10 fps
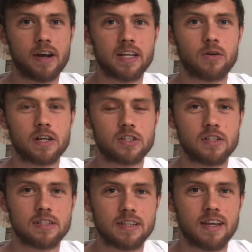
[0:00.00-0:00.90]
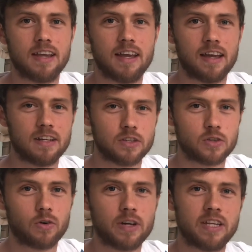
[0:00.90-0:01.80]
questions and
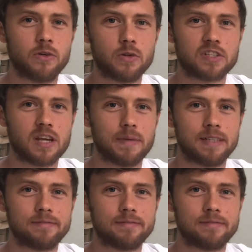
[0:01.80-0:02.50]
enjoy your summer.